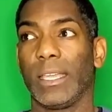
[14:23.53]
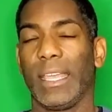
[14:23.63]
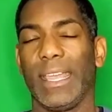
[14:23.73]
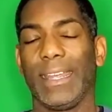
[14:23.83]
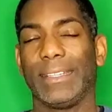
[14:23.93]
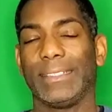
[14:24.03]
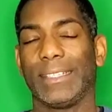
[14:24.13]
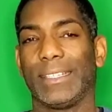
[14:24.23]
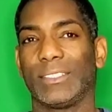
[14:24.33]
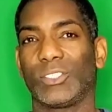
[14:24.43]
And
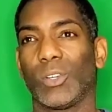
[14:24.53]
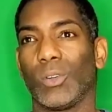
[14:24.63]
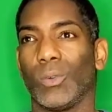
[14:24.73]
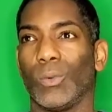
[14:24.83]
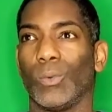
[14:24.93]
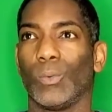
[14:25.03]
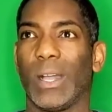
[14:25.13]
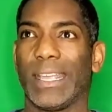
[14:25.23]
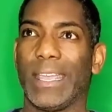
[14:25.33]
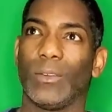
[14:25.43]
so
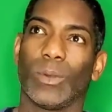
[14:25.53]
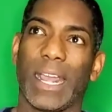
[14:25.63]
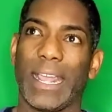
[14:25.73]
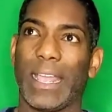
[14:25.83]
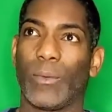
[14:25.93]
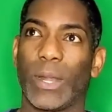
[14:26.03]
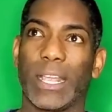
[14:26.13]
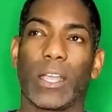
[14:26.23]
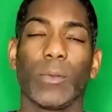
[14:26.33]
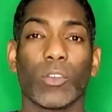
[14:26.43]
again, when I
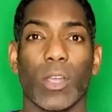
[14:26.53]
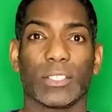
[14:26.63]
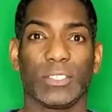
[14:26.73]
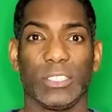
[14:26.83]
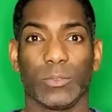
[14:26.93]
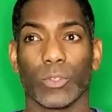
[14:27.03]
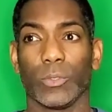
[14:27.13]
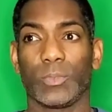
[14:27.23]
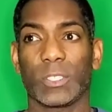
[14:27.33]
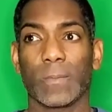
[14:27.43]
come across these
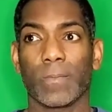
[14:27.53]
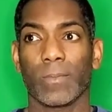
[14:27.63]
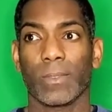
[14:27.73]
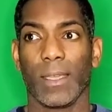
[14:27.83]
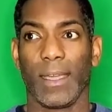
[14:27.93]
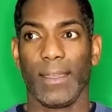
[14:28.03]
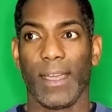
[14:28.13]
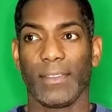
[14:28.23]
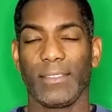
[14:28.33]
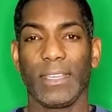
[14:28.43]
groups,
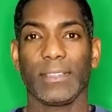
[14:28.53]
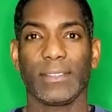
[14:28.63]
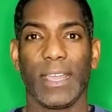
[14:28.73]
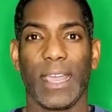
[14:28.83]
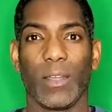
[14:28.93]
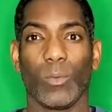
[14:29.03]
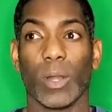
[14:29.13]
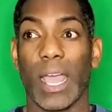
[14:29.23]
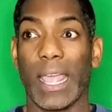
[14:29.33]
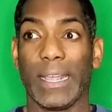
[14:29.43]
I think that
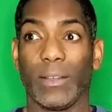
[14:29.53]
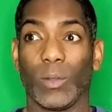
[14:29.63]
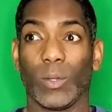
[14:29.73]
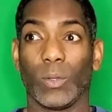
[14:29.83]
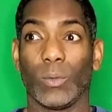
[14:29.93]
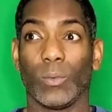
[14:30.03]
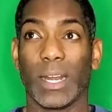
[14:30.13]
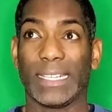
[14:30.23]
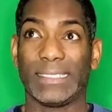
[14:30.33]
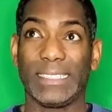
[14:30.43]
when
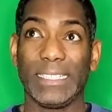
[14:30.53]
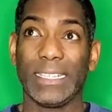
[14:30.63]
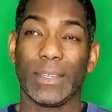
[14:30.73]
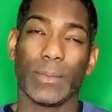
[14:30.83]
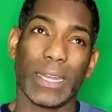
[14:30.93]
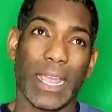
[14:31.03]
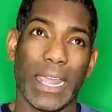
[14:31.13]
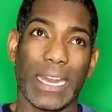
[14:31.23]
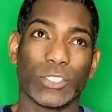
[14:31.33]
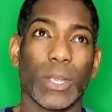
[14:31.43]
I see them,
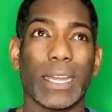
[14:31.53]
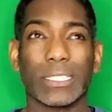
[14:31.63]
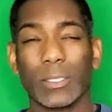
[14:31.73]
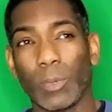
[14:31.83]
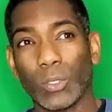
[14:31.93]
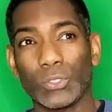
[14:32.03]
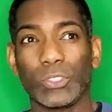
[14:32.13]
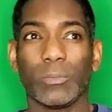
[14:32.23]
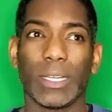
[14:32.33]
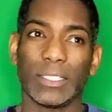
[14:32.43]
and I try not to post
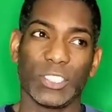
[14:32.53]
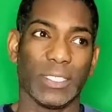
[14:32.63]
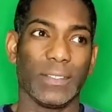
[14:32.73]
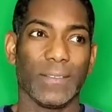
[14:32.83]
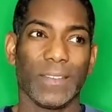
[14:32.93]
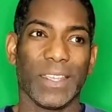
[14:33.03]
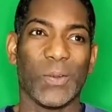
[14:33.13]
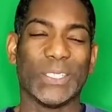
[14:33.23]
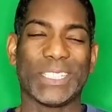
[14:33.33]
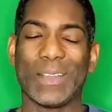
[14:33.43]
too much. And
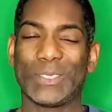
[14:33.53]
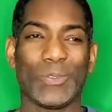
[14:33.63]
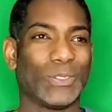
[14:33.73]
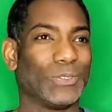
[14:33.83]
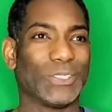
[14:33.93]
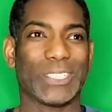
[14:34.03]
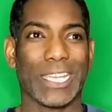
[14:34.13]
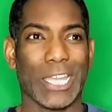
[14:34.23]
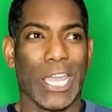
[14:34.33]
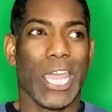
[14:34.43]
one time someone was
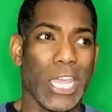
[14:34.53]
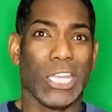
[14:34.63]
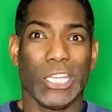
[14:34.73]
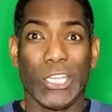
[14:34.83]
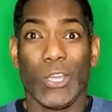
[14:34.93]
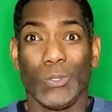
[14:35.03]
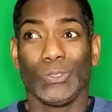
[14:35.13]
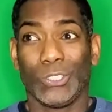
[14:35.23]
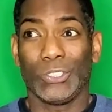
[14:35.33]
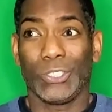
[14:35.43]
like, hey, he
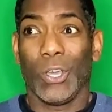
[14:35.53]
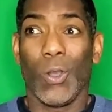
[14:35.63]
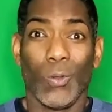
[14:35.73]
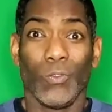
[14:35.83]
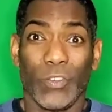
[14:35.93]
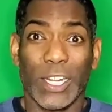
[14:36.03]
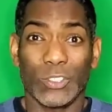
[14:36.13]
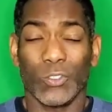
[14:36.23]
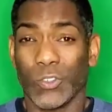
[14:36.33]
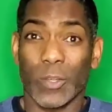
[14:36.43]
owns his own
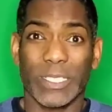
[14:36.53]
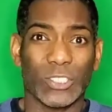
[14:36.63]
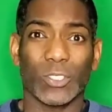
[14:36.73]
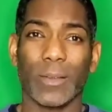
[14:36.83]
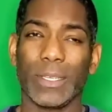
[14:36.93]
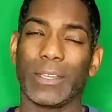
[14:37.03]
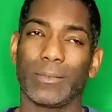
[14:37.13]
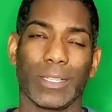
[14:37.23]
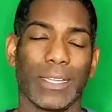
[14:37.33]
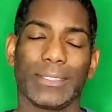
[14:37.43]
financial firm, he's trying to
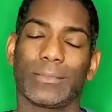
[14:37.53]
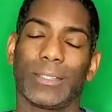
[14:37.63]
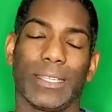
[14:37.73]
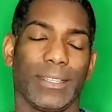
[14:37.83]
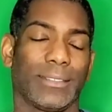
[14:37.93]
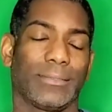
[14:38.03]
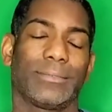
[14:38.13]
become clients. I'm like,